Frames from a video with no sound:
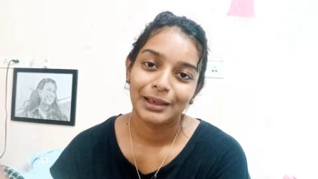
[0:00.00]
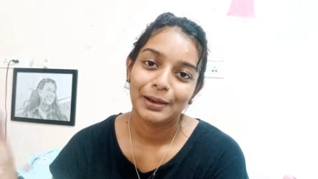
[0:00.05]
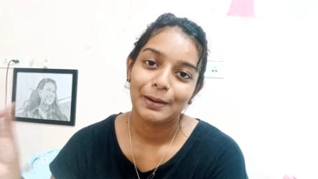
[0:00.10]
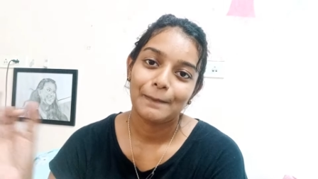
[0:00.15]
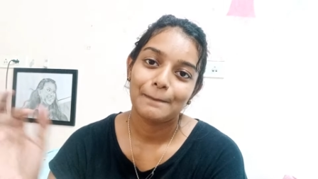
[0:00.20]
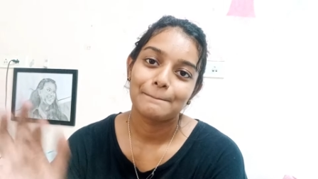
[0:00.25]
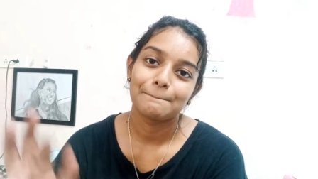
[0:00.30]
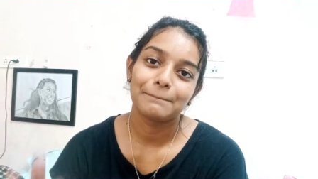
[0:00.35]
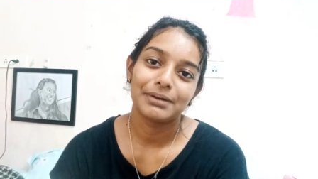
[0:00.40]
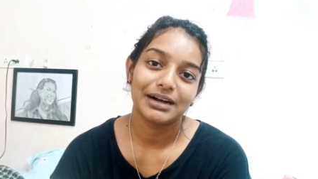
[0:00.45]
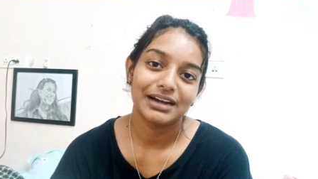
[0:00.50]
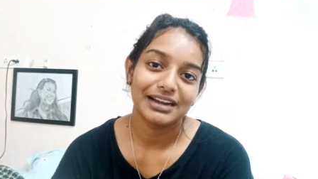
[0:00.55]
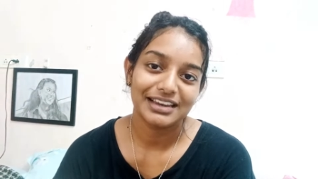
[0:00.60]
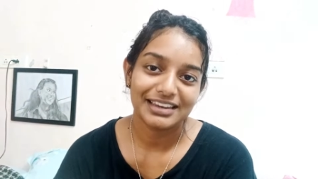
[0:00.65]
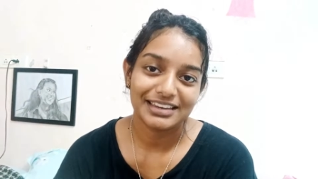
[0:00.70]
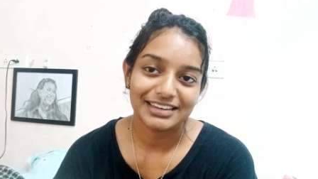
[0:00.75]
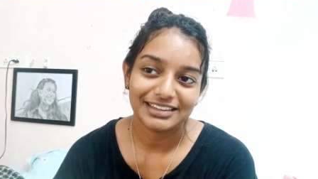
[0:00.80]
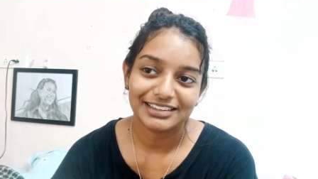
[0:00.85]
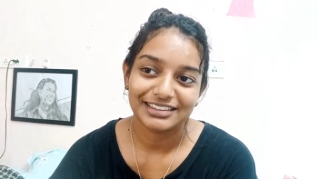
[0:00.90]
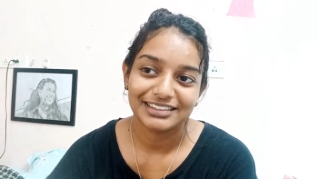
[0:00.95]
but
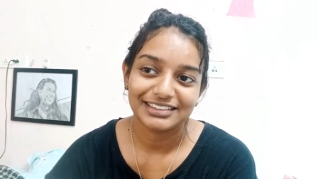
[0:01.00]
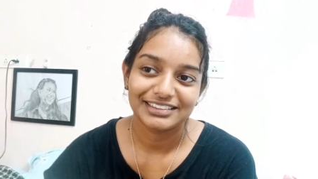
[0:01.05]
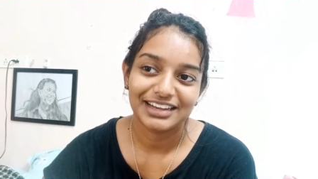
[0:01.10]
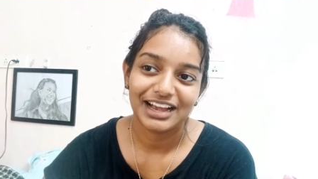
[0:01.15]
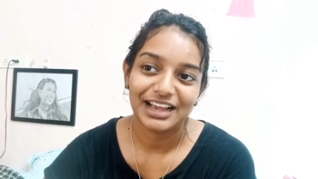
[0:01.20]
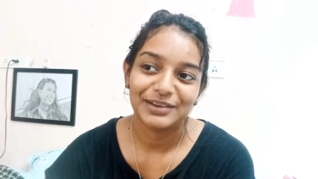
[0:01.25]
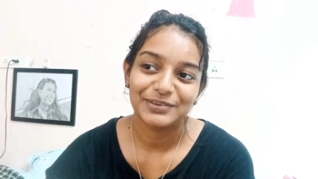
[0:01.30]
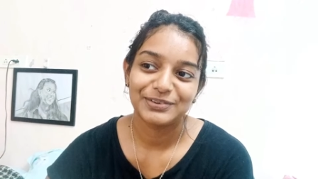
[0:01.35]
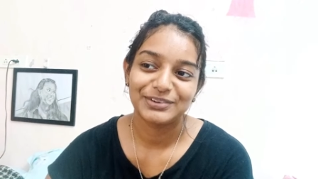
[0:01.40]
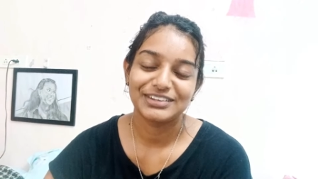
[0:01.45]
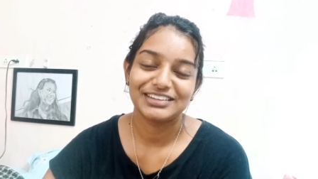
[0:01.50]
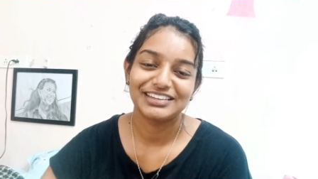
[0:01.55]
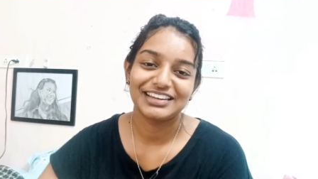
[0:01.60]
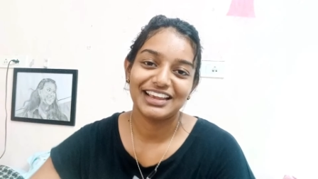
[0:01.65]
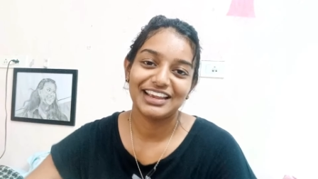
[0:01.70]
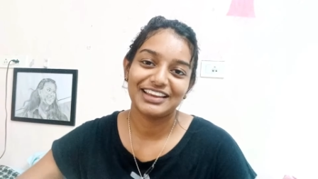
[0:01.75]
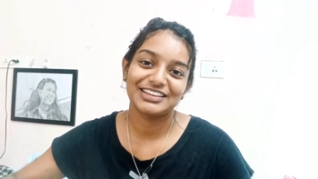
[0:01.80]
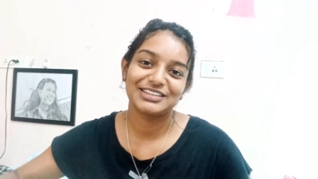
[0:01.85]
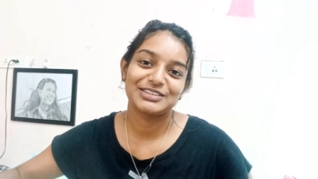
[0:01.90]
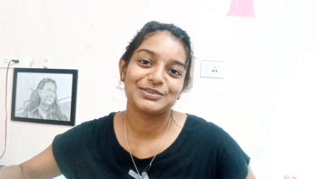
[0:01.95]
I would like
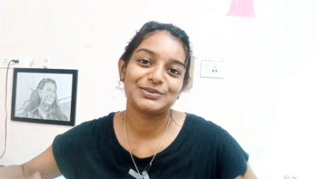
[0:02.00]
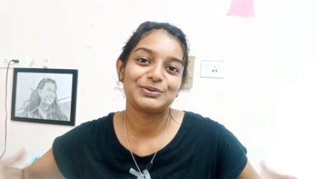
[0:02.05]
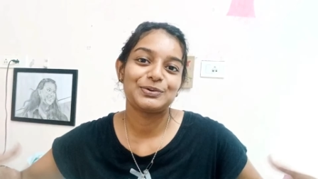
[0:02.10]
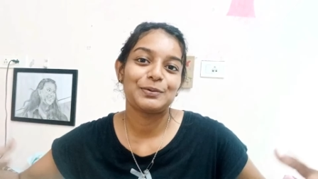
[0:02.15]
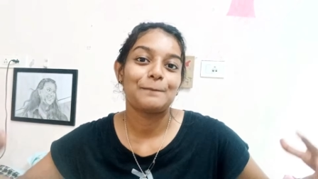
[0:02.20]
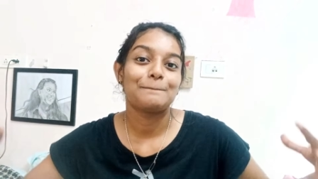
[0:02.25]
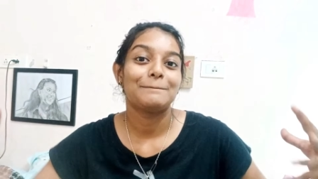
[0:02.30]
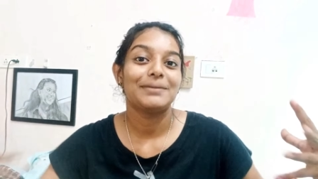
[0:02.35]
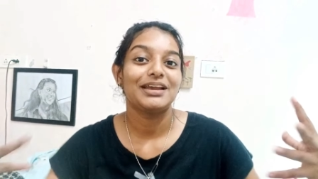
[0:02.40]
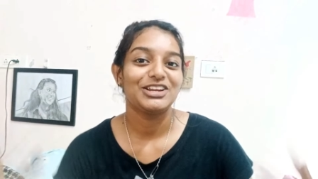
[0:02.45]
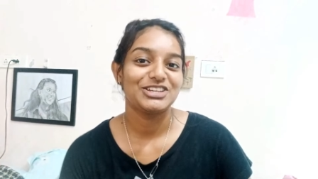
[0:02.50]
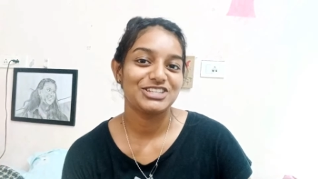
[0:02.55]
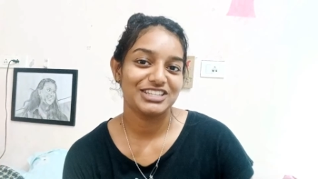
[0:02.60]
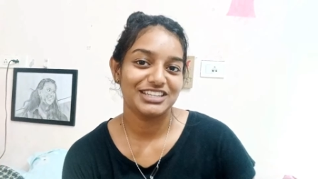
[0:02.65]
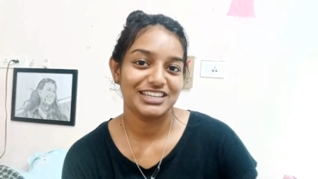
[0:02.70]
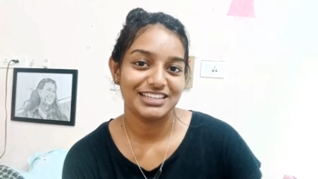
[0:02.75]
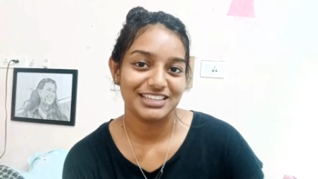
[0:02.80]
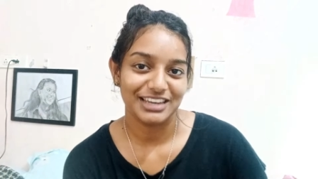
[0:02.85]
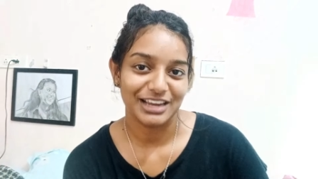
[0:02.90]
to mention it now.